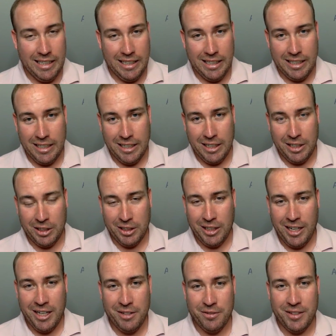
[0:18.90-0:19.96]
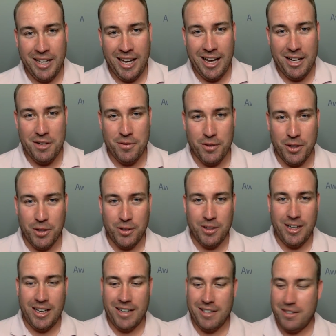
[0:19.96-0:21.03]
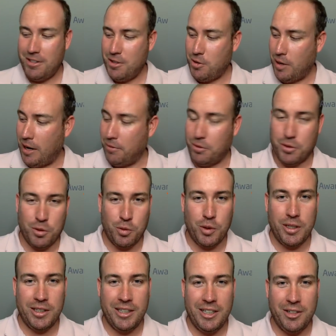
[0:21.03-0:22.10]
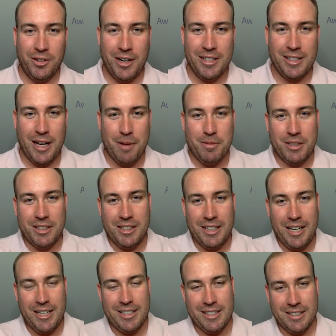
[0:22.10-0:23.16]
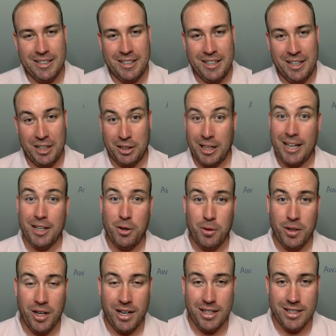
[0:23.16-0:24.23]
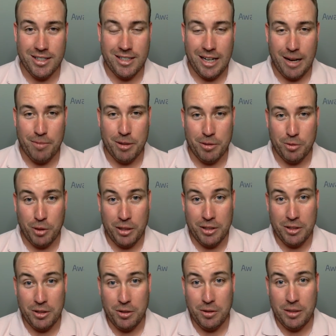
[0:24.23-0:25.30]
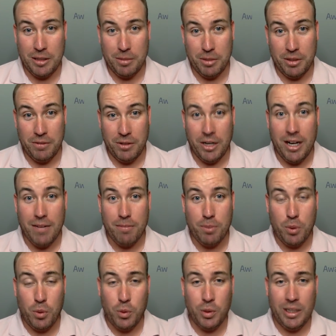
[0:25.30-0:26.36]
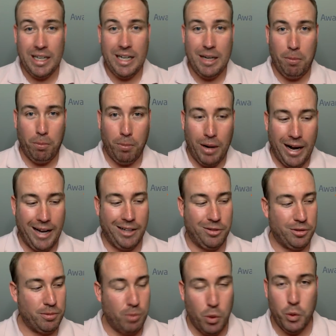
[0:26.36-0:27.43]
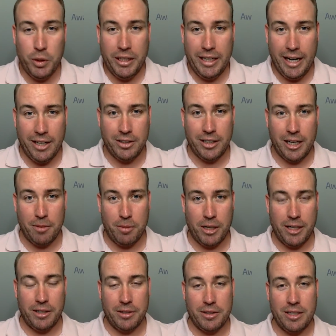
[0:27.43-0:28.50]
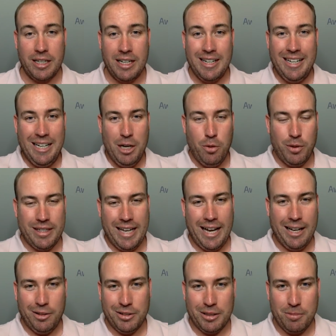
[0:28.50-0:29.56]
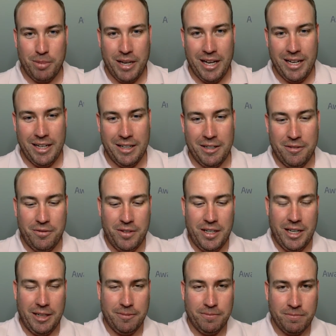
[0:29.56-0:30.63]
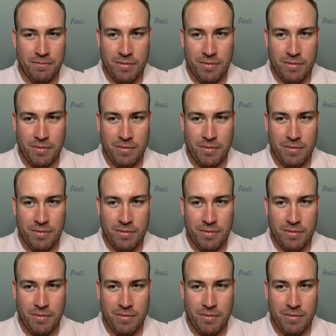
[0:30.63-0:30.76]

a lot of cash for your next travels. A really great topic tonight. A lot going on in this topic, whether you believe it or not. Pooling airline miles without paying a fee.